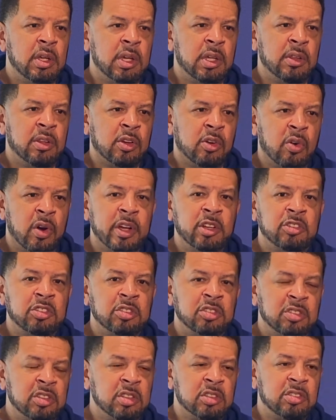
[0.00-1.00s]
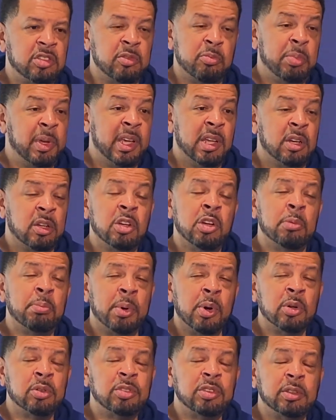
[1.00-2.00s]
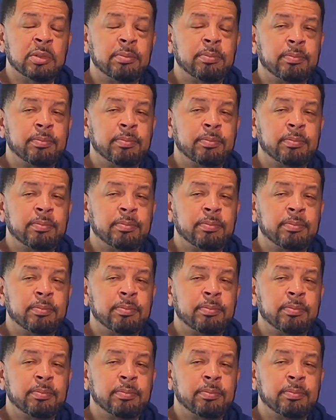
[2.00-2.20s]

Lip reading: and the graciousness of being a good person.